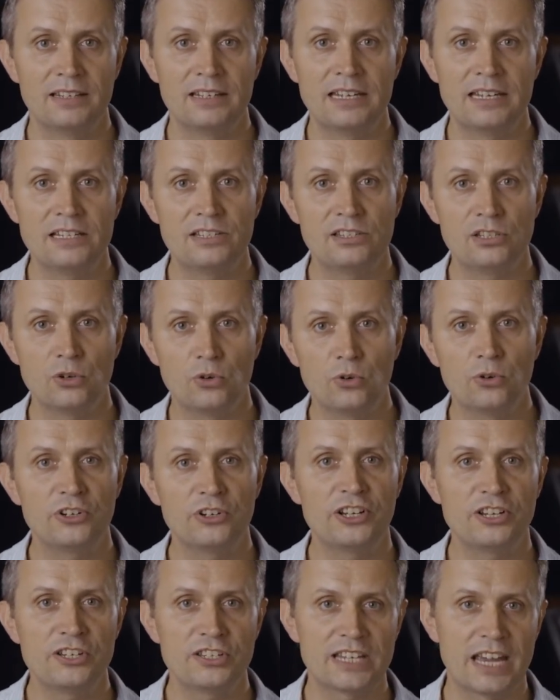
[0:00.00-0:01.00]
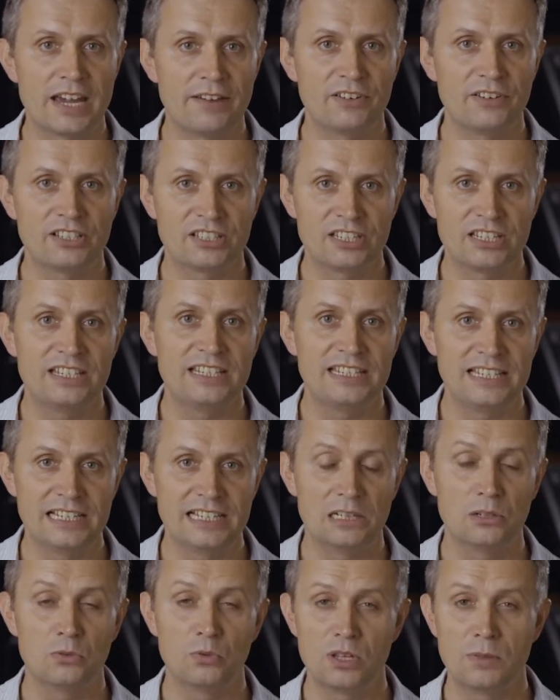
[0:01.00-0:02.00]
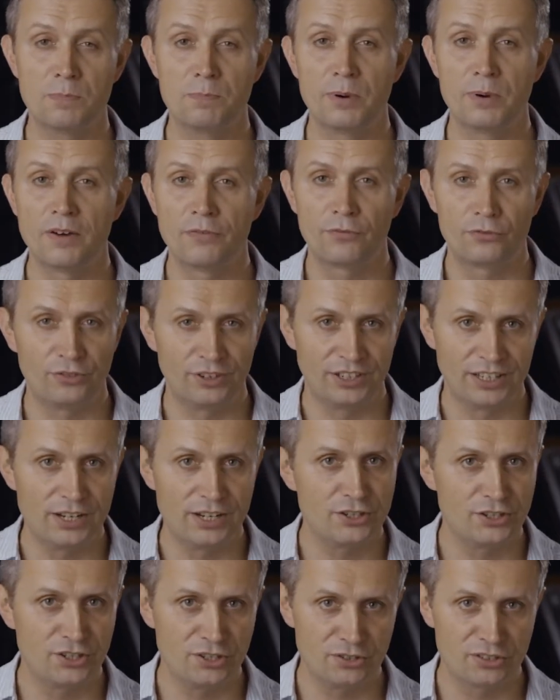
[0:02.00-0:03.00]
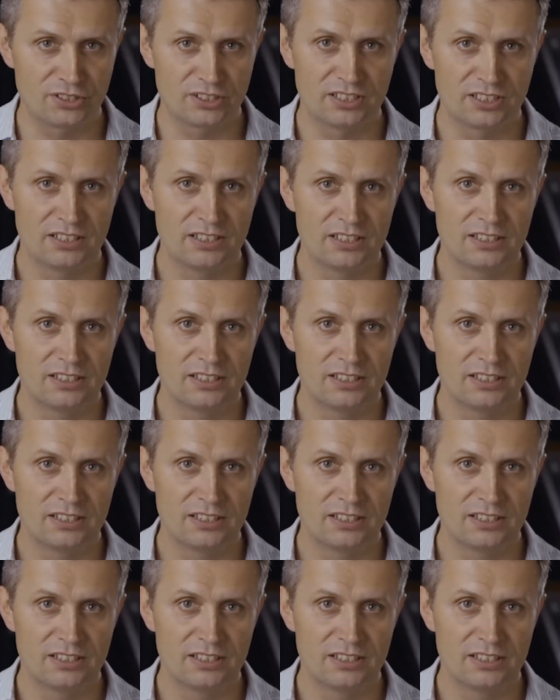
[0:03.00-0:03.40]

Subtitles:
is the audience having to deal with buffering issues.